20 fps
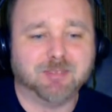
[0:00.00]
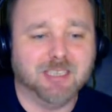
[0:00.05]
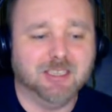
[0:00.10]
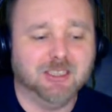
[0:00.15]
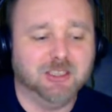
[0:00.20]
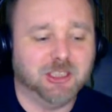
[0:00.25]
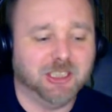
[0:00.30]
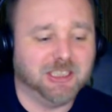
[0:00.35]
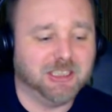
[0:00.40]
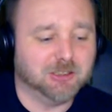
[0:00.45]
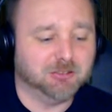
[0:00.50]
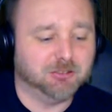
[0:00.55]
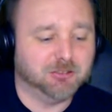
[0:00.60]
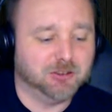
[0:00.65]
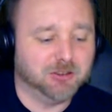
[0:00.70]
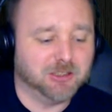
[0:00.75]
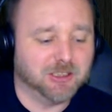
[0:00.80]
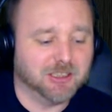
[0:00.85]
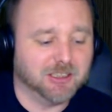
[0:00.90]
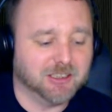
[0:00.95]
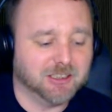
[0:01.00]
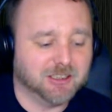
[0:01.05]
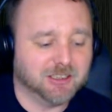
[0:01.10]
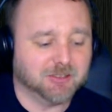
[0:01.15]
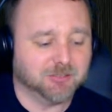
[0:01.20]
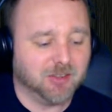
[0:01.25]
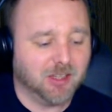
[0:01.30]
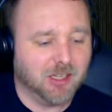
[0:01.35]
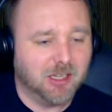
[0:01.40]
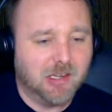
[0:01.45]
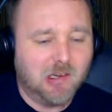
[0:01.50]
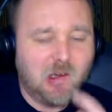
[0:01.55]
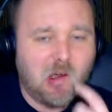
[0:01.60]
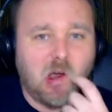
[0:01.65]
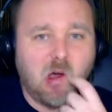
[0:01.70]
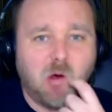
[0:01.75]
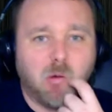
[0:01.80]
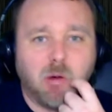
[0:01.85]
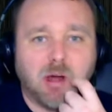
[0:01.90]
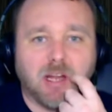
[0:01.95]
Change a few things.
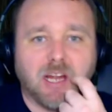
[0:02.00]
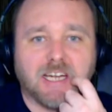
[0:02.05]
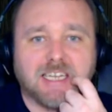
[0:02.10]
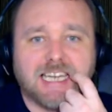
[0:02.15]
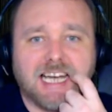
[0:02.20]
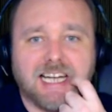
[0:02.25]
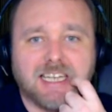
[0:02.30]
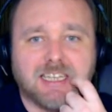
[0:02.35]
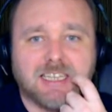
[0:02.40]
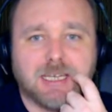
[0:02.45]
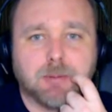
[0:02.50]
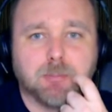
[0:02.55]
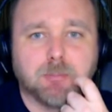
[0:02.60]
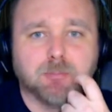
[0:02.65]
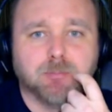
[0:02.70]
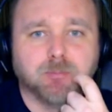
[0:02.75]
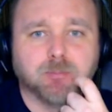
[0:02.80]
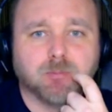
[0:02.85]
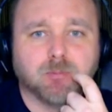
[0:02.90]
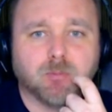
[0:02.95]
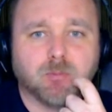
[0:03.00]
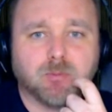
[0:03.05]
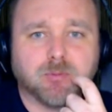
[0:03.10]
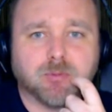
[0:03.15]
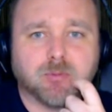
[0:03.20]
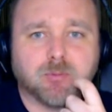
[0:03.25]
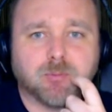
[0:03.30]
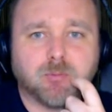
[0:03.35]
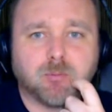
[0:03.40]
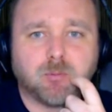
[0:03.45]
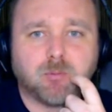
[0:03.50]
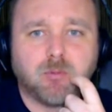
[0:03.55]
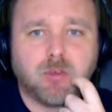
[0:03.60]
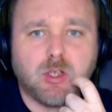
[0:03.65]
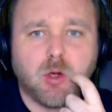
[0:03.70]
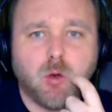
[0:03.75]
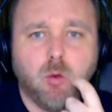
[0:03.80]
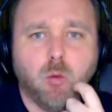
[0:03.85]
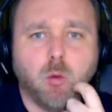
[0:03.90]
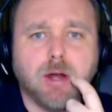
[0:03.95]
Well, I'd had
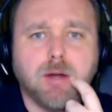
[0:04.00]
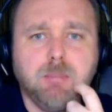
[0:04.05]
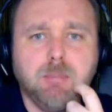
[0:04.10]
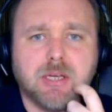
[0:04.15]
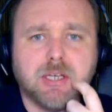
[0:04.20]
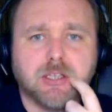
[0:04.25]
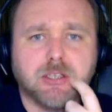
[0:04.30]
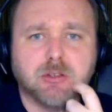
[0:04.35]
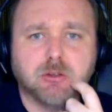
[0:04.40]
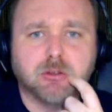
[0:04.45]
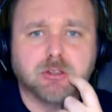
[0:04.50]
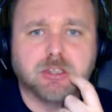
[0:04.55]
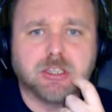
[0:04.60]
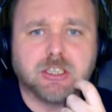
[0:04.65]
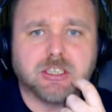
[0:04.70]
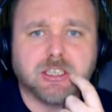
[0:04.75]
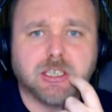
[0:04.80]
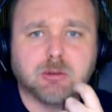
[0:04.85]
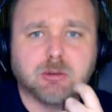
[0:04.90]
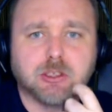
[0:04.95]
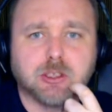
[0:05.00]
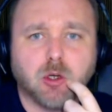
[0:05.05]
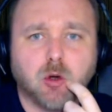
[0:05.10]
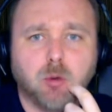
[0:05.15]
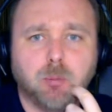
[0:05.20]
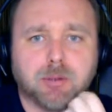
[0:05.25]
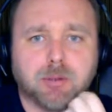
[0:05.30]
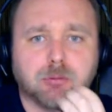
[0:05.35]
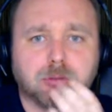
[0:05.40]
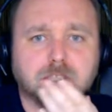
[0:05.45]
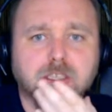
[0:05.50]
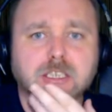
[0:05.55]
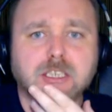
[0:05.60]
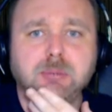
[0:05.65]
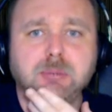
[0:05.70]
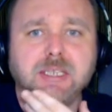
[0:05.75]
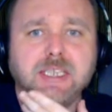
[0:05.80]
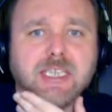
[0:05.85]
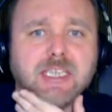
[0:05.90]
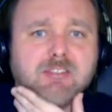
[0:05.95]
one bit of news that I was hoping was going to
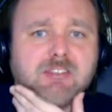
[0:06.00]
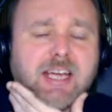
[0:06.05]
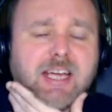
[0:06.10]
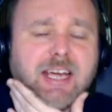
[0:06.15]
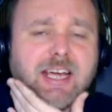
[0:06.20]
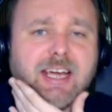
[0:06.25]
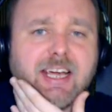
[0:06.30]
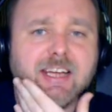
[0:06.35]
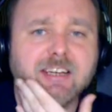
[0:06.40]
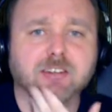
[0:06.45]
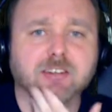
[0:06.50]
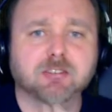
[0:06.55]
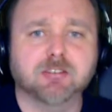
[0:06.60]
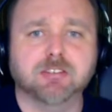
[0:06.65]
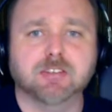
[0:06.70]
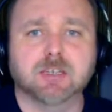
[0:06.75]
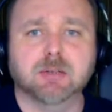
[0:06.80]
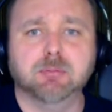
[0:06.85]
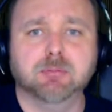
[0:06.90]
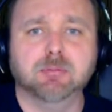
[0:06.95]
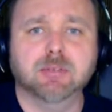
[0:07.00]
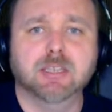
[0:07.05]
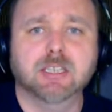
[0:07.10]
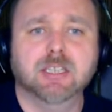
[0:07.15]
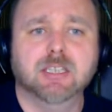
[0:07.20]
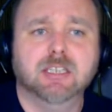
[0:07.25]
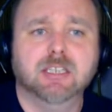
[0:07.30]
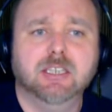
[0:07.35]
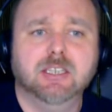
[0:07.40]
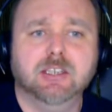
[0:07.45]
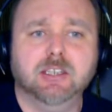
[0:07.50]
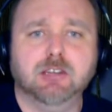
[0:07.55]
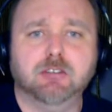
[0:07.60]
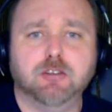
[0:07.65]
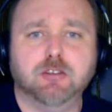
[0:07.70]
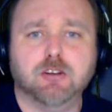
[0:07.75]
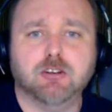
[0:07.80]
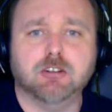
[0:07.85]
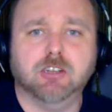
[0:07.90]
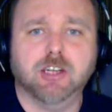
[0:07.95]
be kind of ahead of the
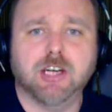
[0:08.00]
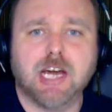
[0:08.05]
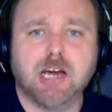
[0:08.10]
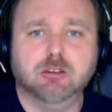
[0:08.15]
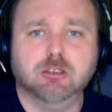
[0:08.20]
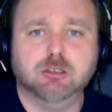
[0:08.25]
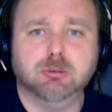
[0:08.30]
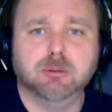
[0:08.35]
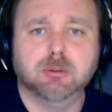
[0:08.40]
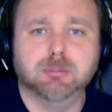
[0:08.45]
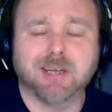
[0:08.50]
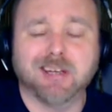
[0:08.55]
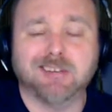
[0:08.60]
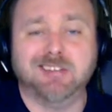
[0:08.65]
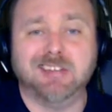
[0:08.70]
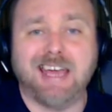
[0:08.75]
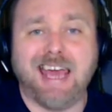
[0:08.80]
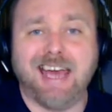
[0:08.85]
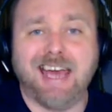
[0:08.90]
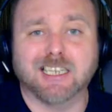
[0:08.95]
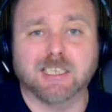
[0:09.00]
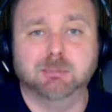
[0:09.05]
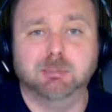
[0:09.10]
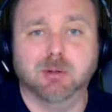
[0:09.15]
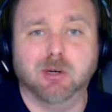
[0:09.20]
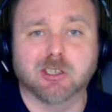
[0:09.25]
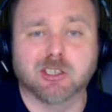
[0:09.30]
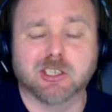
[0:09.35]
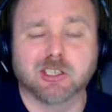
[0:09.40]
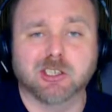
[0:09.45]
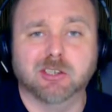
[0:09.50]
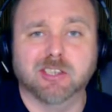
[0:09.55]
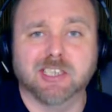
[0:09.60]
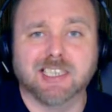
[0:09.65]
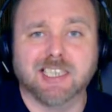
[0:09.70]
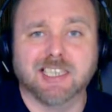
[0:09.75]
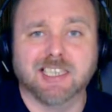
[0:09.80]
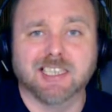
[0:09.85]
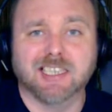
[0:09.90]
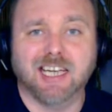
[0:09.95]
official announcement, but I see Xbox has already
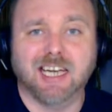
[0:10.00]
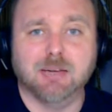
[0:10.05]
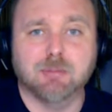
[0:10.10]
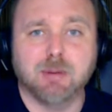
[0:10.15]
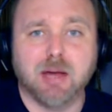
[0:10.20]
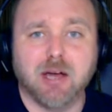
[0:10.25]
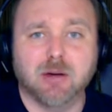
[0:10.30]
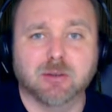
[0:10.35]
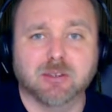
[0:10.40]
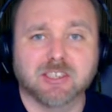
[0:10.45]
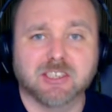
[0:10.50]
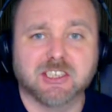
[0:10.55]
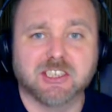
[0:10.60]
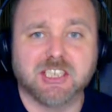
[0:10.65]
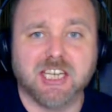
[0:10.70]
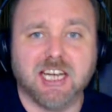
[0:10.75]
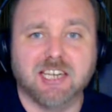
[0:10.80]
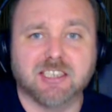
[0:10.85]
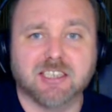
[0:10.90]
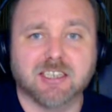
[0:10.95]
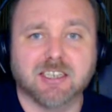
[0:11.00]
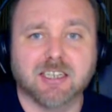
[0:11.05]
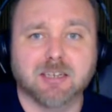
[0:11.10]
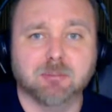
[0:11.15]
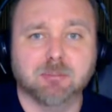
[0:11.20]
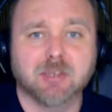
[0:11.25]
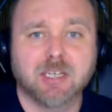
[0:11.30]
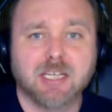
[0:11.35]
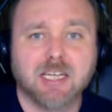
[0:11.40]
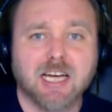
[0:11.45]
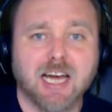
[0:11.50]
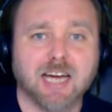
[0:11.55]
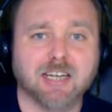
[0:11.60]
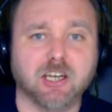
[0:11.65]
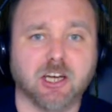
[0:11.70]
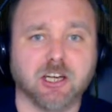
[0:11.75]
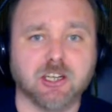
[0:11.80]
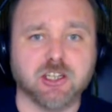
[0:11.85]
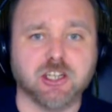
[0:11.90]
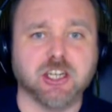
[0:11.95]
kind of came out and said it. I'd
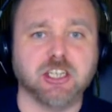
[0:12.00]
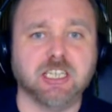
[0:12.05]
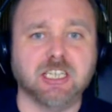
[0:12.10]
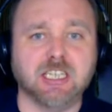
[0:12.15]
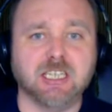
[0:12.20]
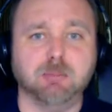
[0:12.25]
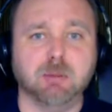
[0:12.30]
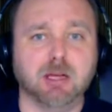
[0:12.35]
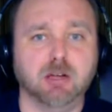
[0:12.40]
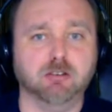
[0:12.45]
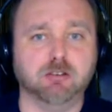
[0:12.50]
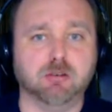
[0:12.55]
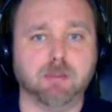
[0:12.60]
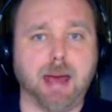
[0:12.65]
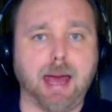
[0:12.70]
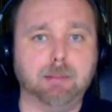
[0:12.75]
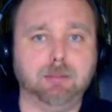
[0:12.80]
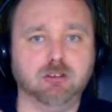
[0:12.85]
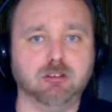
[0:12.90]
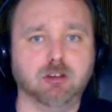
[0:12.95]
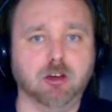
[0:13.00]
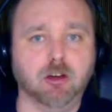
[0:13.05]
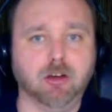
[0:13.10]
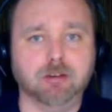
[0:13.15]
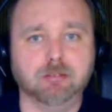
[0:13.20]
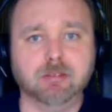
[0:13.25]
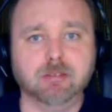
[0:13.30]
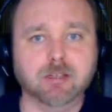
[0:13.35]
got a cheeky email from Amazon